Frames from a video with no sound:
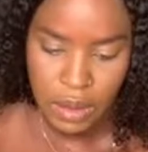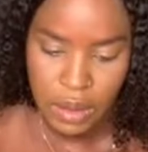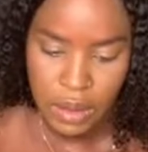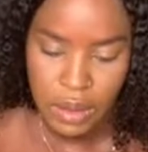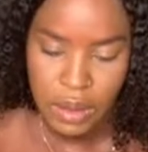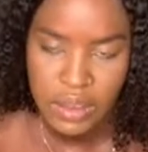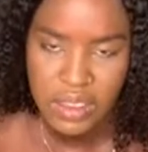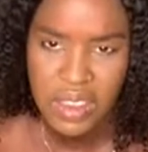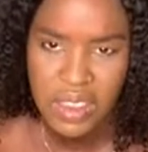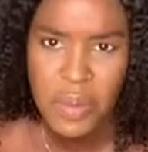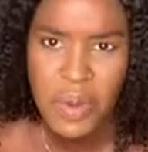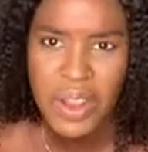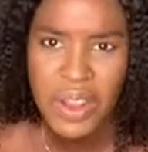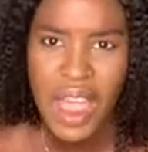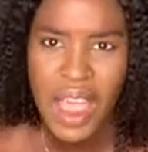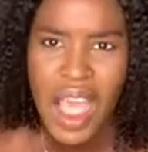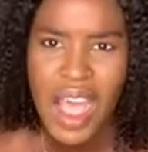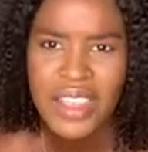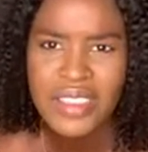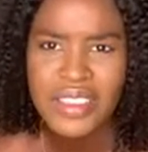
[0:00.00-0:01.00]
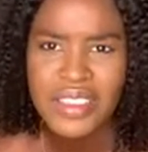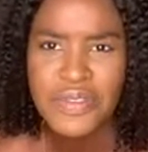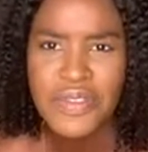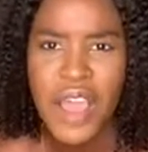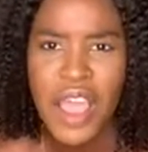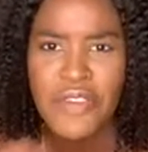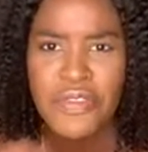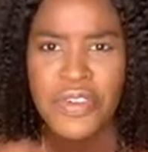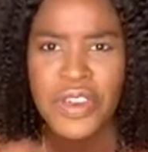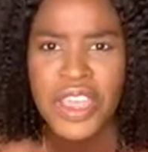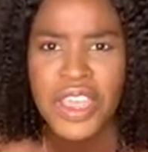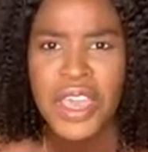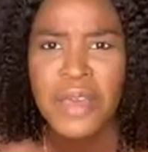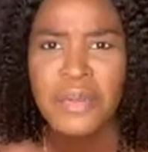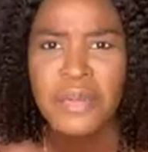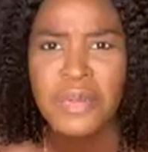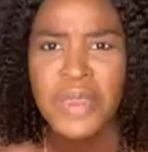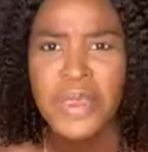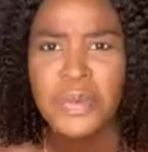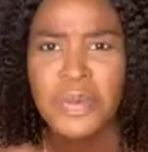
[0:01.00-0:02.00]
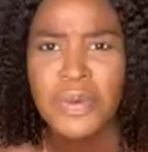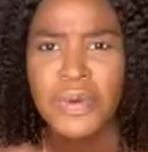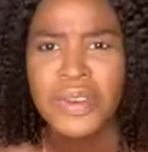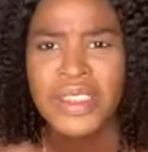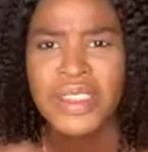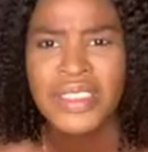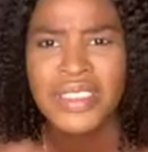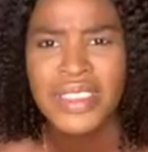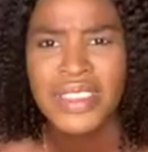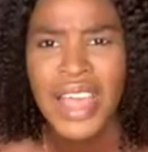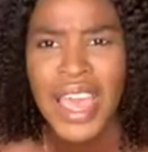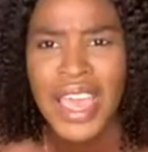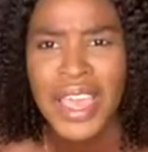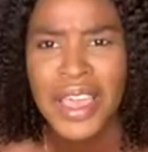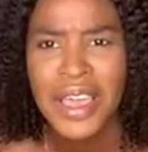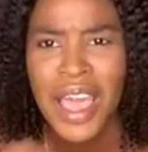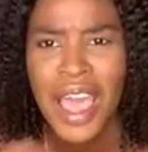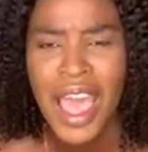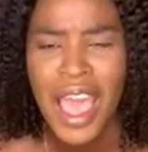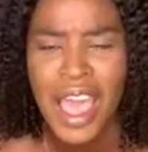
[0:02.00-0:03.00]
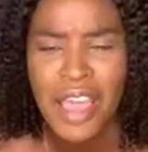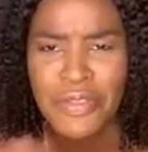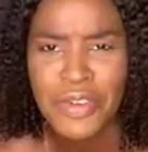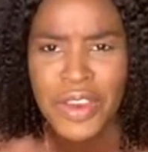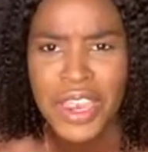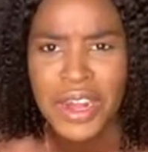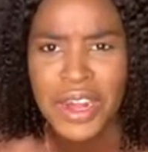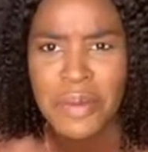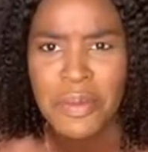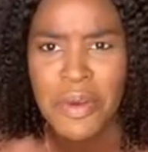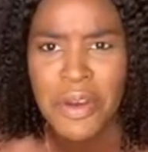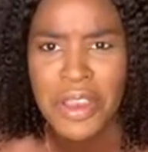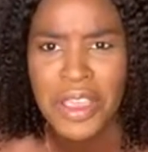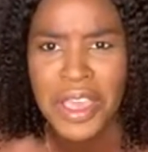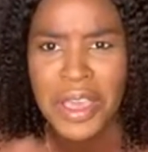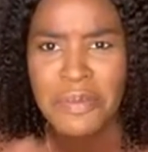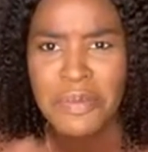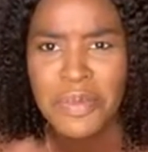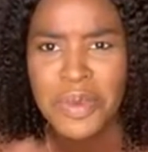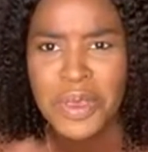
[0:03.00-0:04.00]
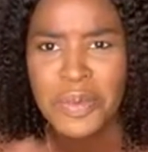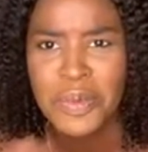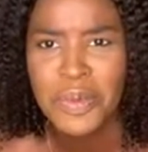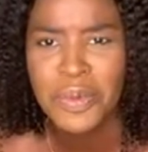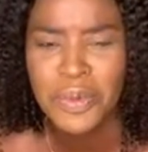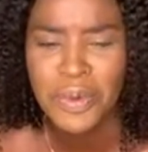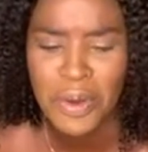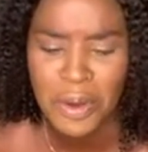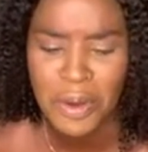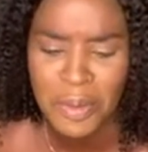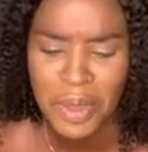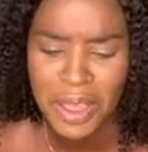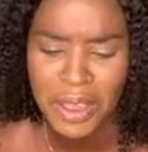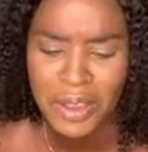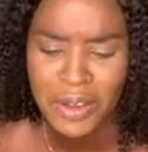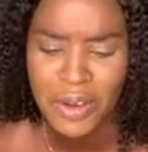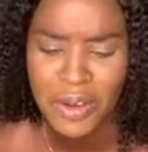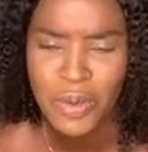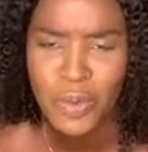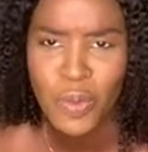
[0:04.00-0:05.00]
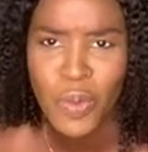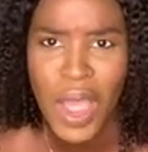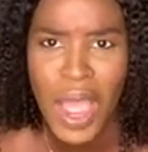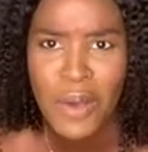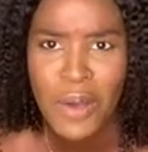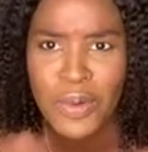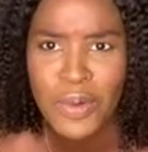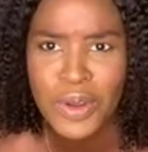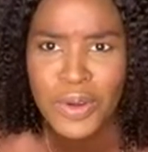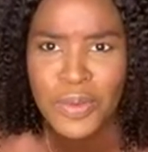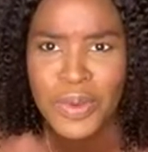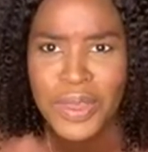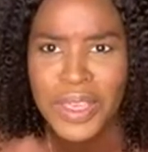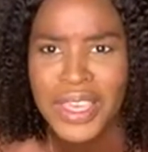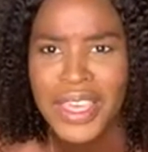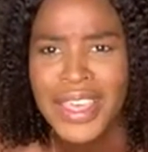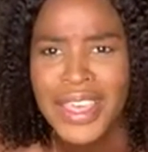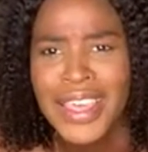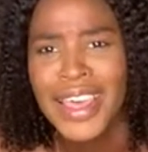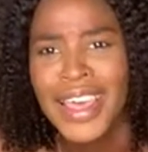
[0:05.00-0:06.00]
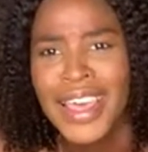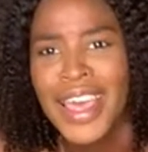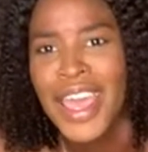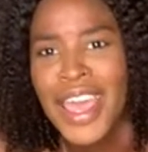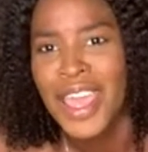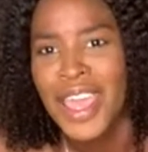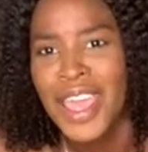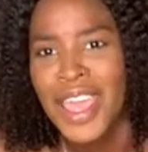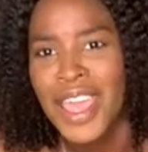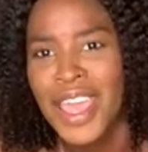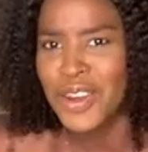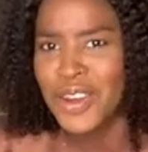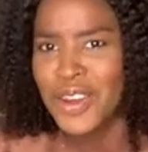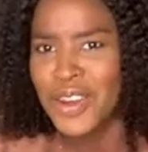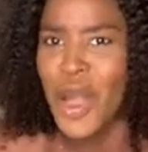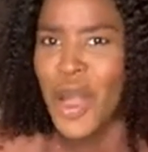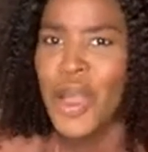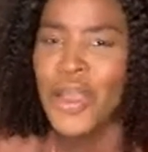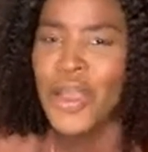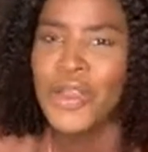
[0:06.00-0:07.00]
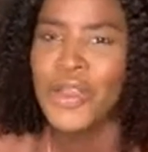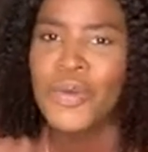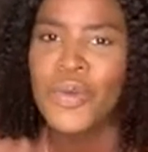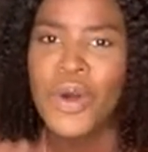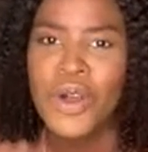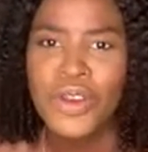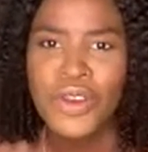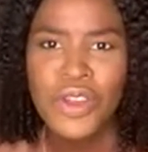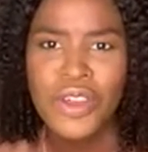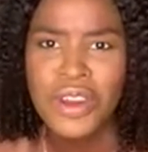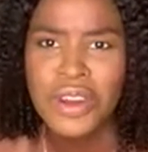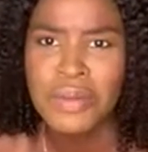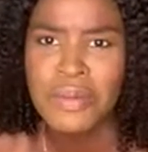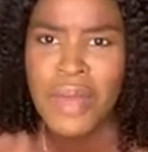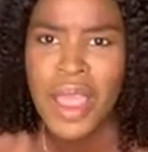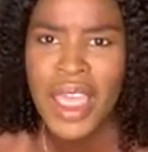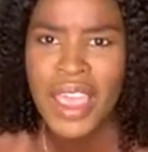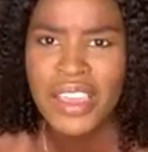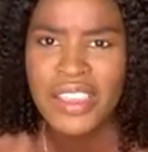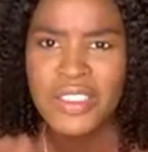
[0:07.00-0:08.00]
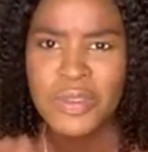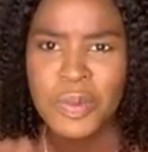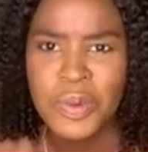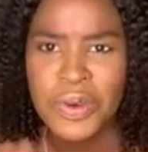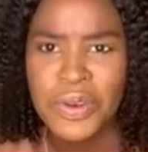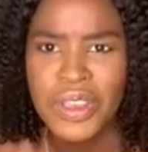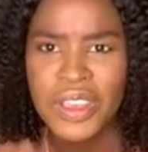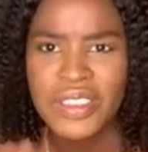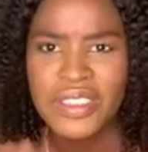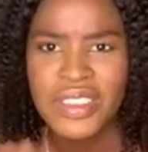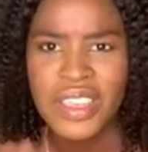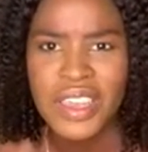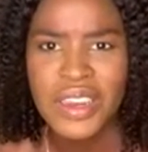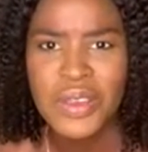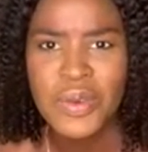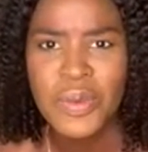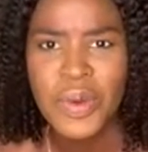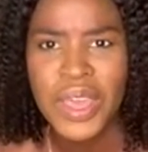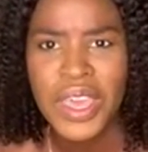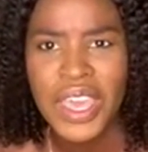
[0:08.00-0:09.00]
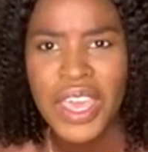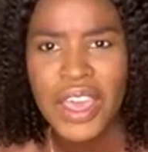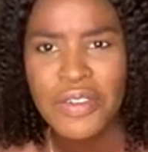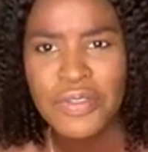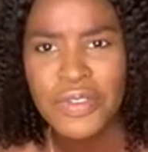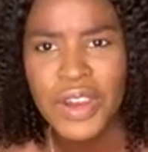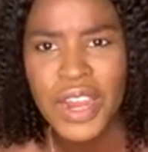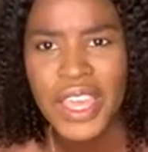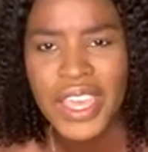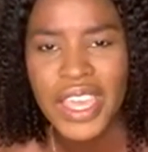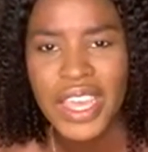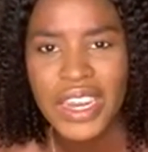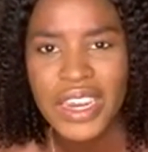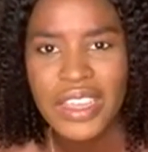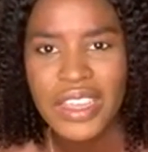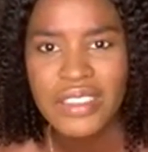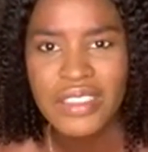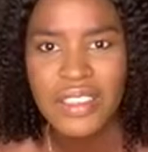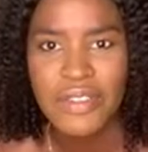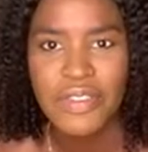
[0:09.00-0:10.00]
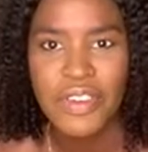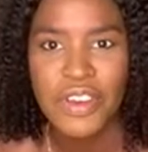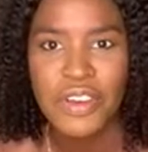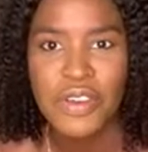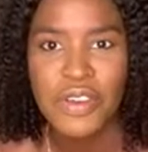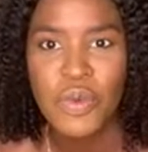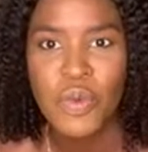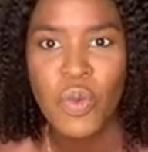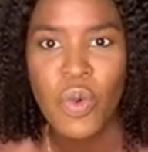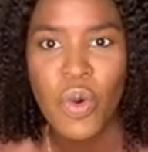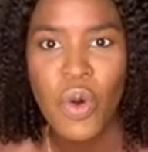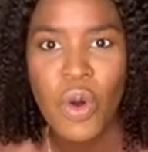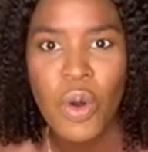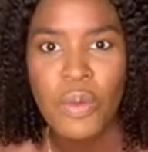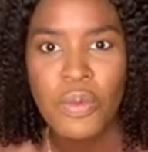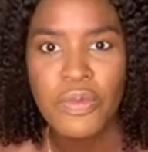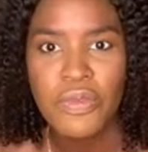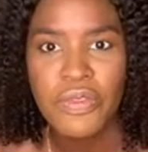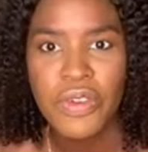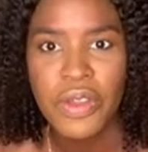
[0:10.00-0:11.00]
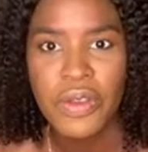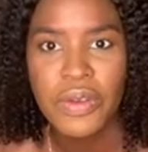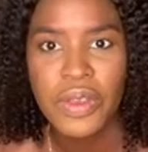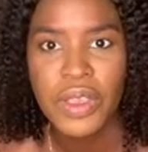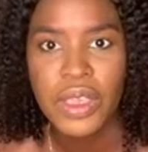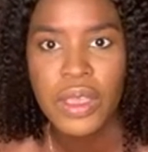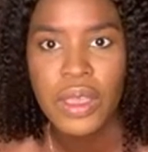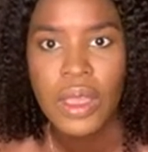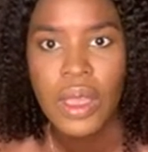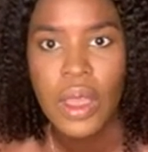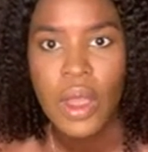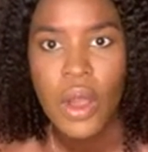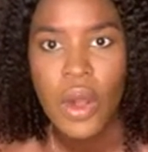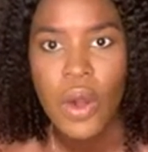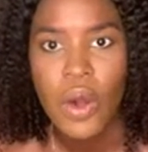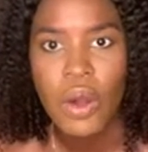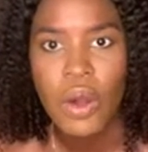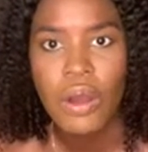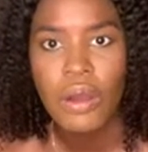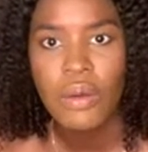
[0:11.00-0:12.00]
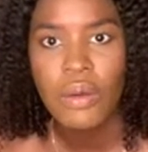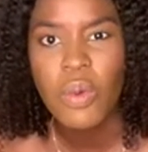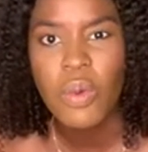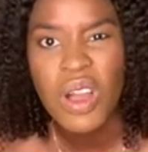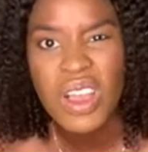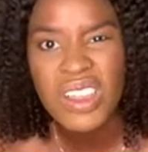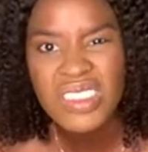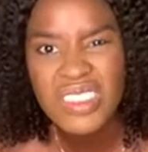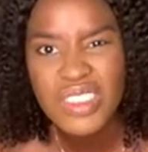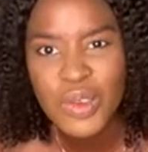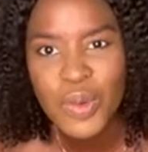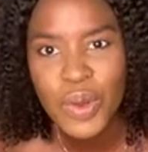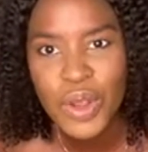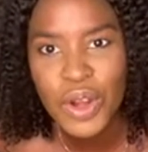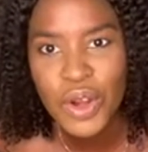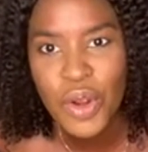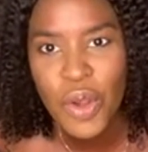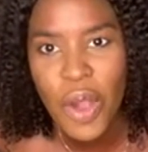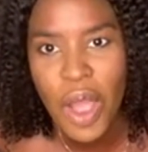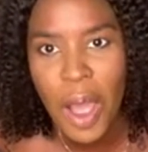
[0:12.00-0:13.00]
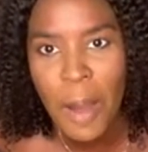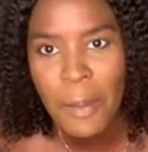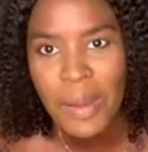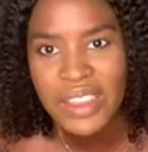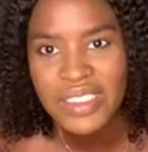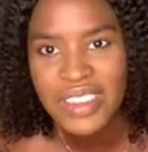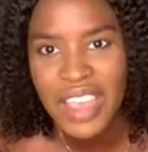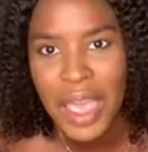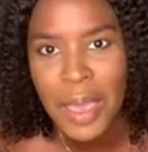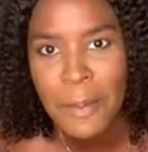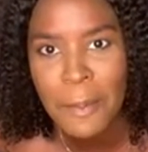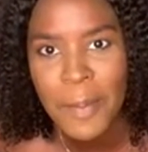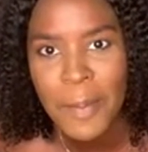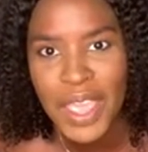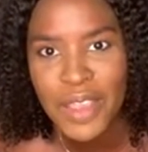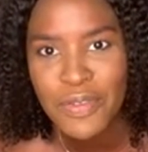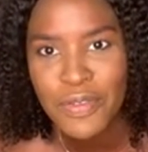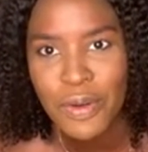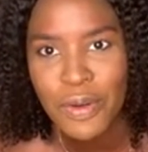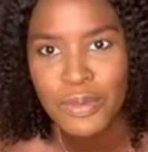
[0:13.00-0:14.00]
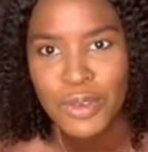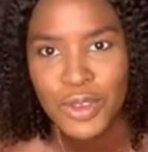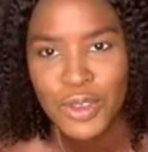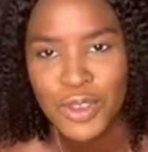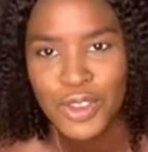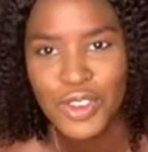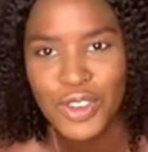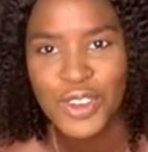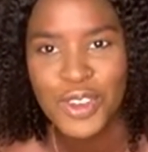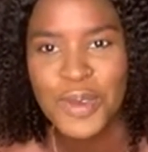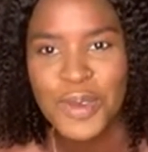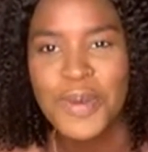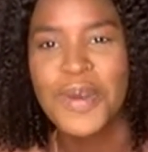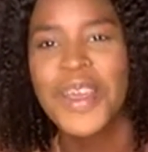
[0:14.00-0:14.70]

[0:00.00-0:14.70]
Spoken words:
Someone asked if African people dislike African American people. Oh my God, why would we? No, well, not in my experience anyway. I feel like Ghanaians are very warm, very... What? You want to know how much I make from YouTube?